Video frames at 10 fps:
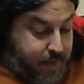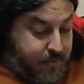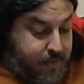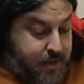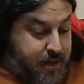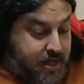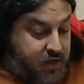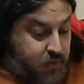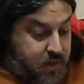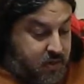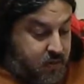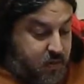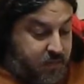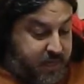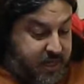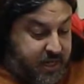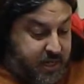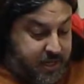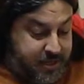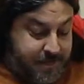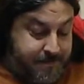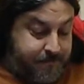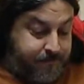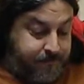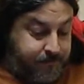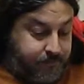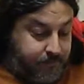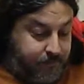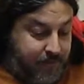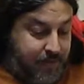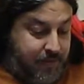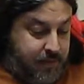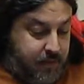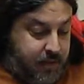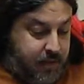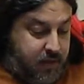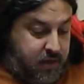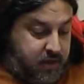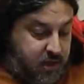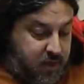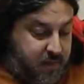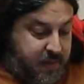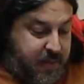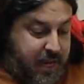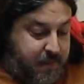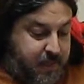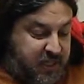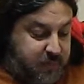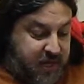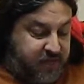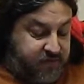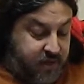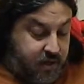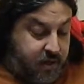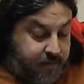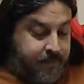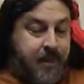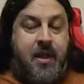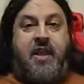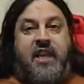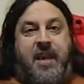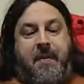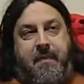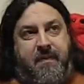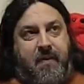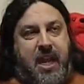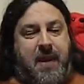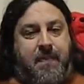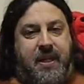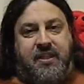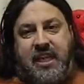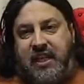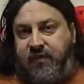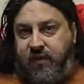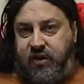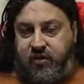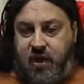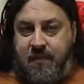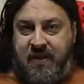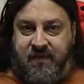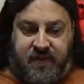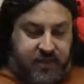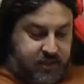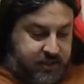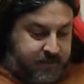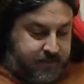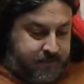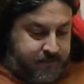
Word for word: The next one will be um, is going to be the A P Space Vlog. The A P A P stands for Astronomy and Physics,